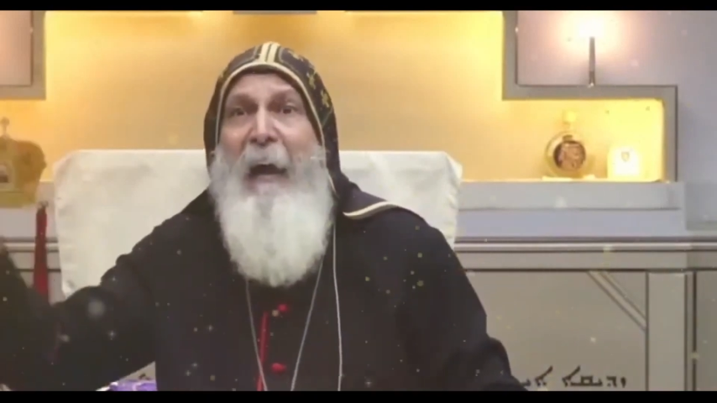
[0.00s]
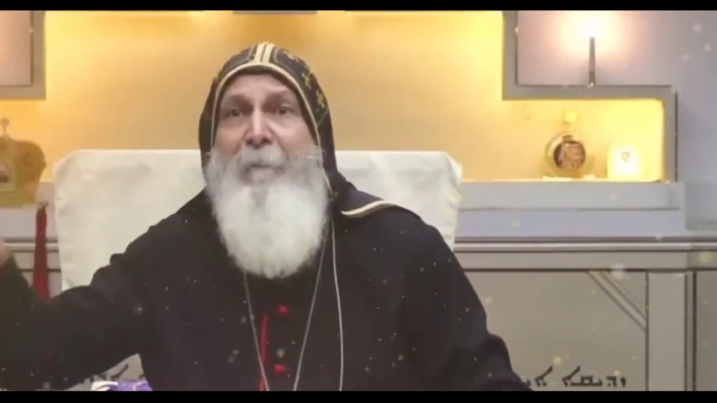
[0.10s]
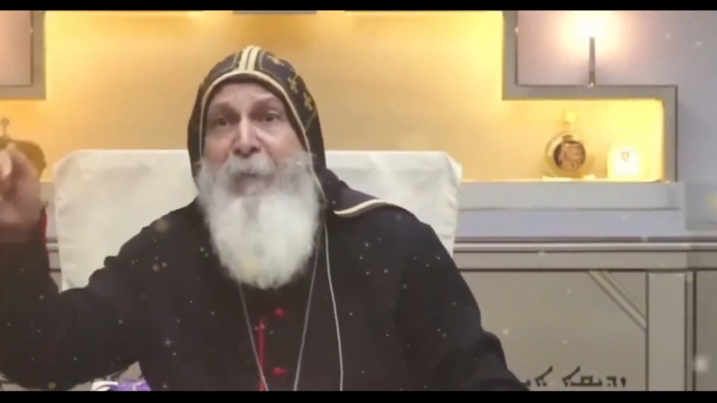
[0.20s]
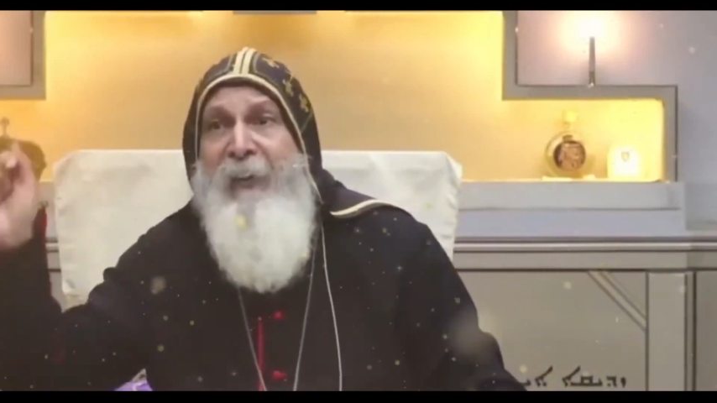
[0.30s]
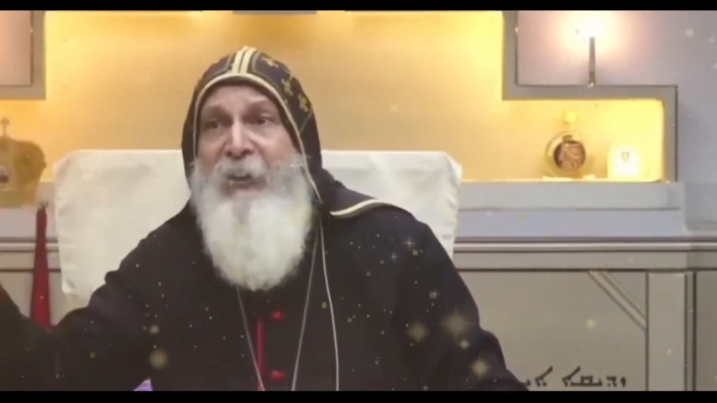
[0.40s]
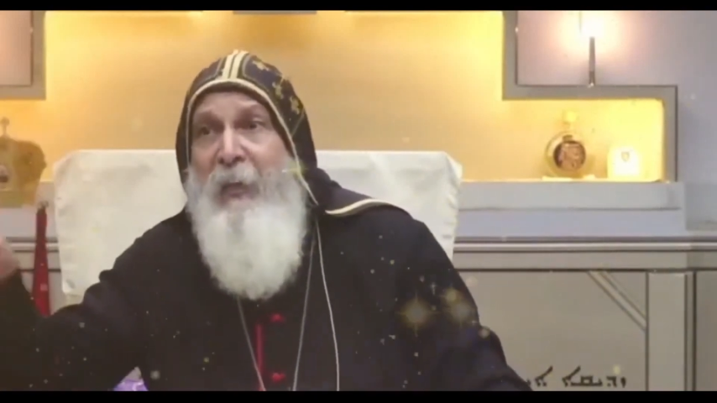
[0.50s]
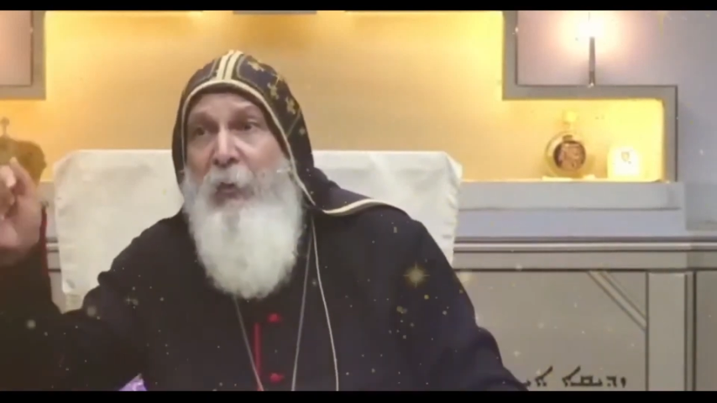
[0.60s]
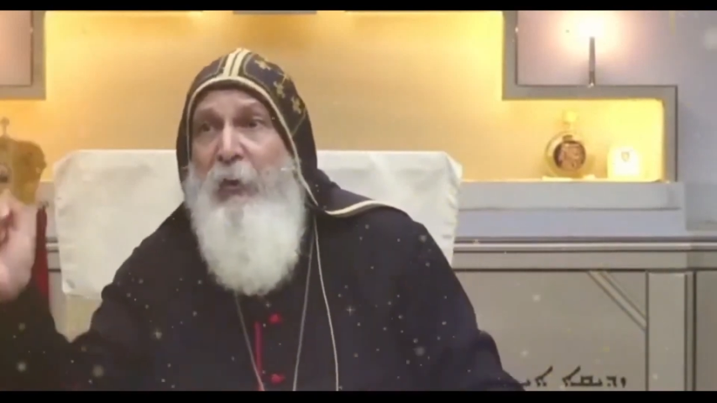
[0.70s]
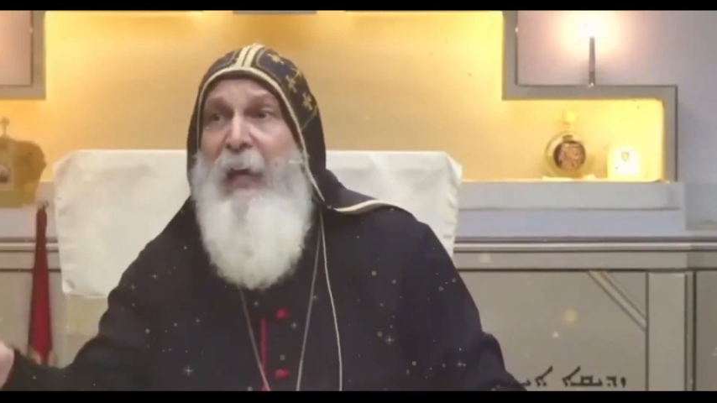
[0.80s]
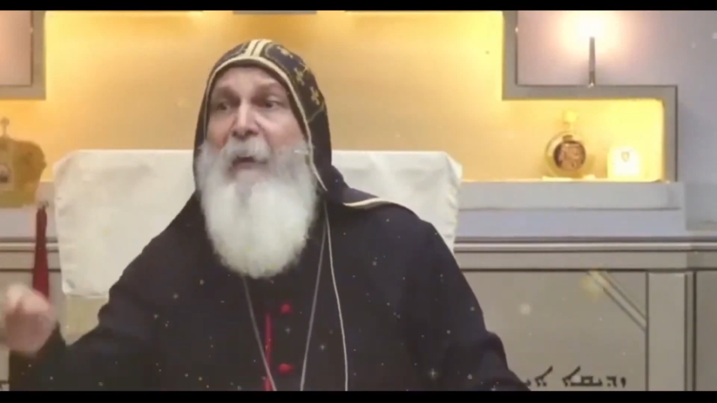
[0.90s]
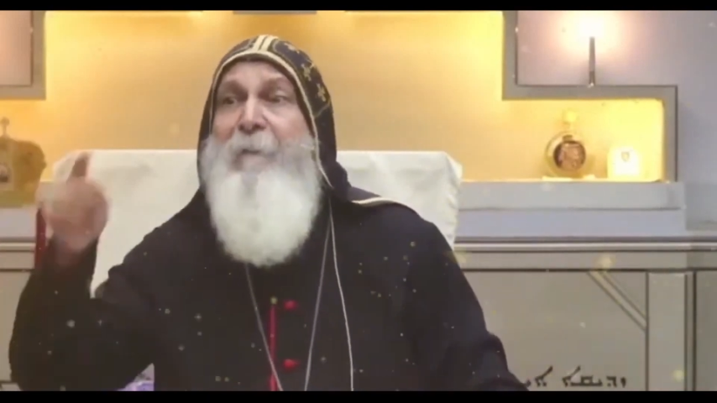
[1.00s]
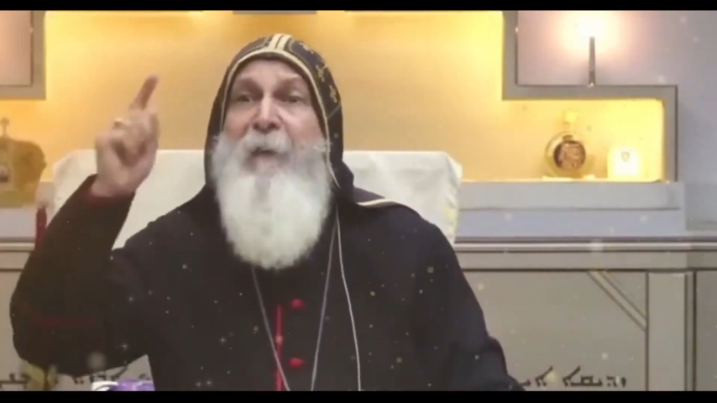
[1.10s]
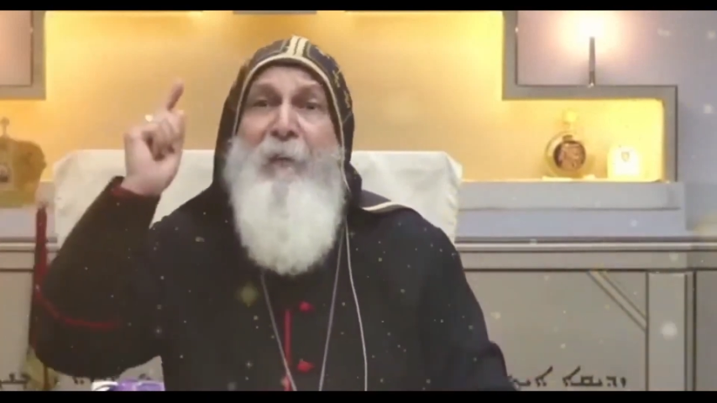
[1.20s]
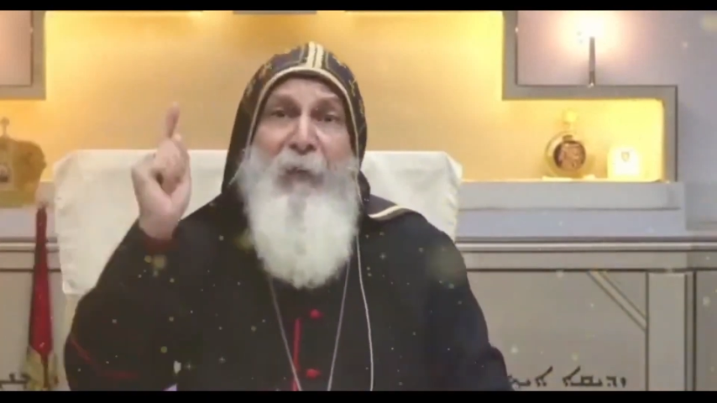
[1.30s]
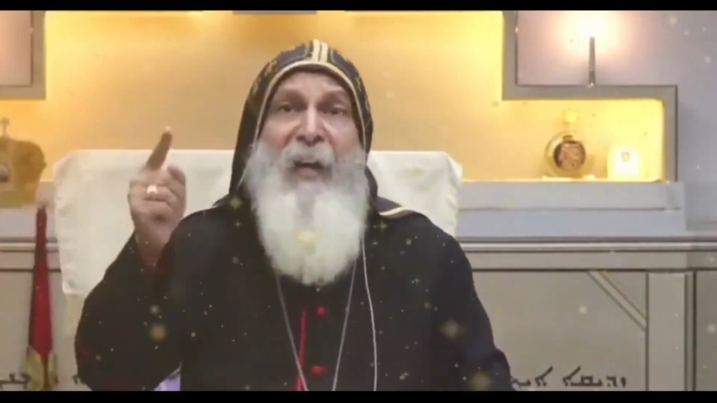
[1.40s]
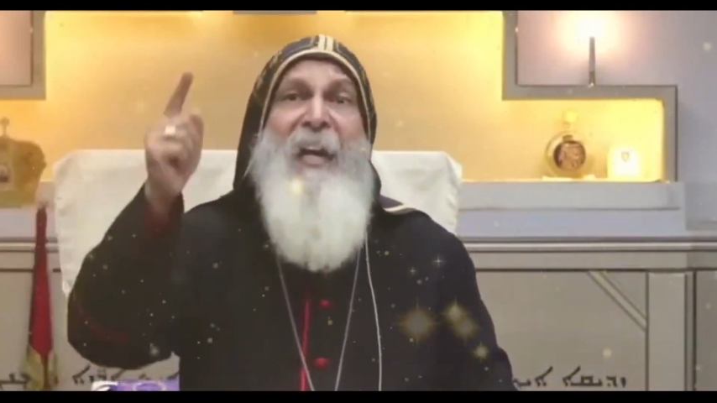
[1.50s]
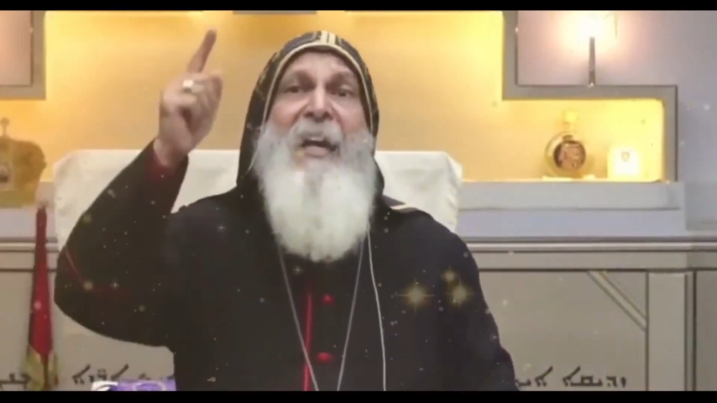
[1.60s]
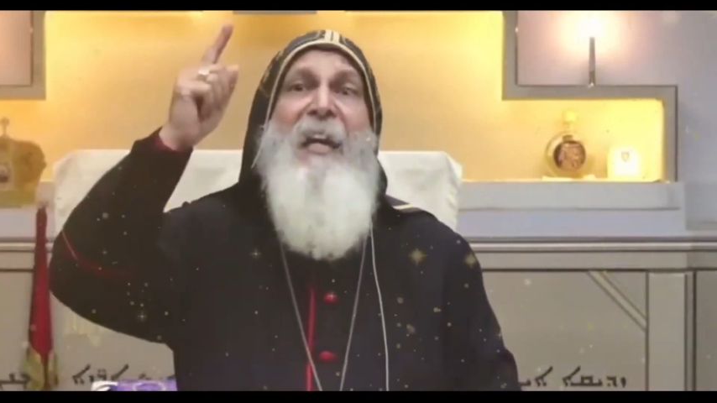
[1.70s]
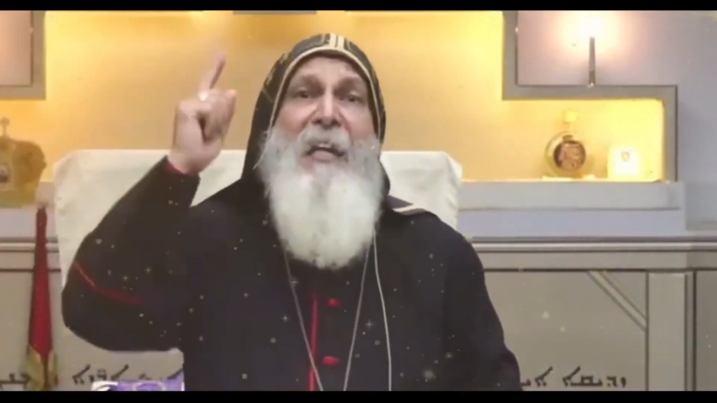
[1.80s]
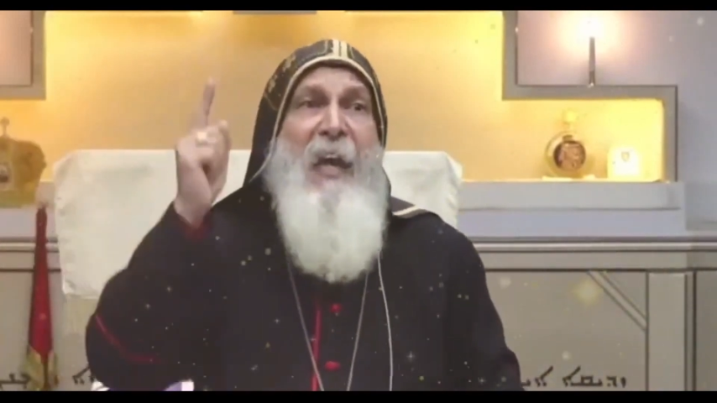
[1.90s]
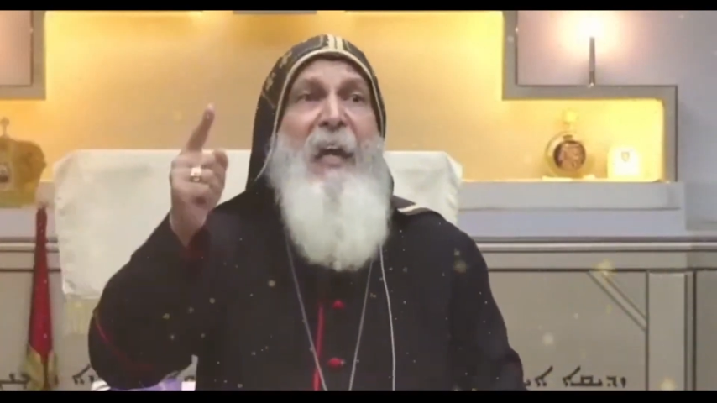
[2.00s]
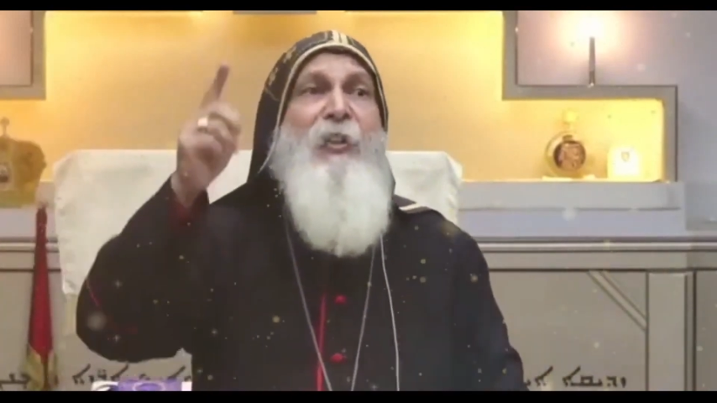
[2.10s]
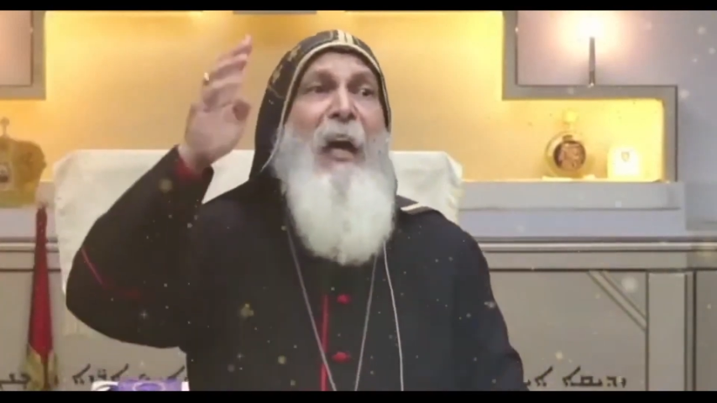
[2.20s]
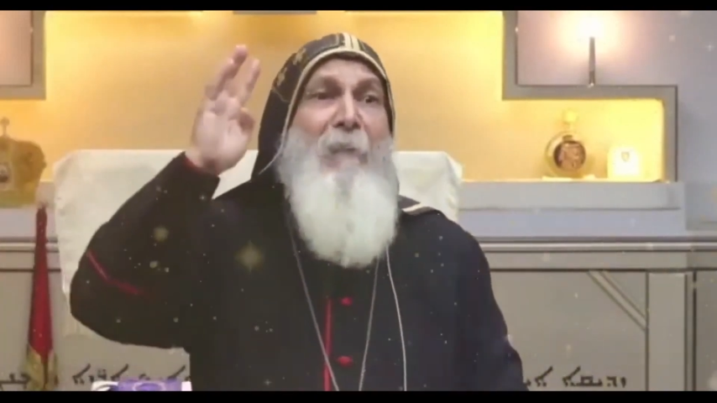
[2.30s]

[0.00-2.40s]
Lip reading: every single day for 3 years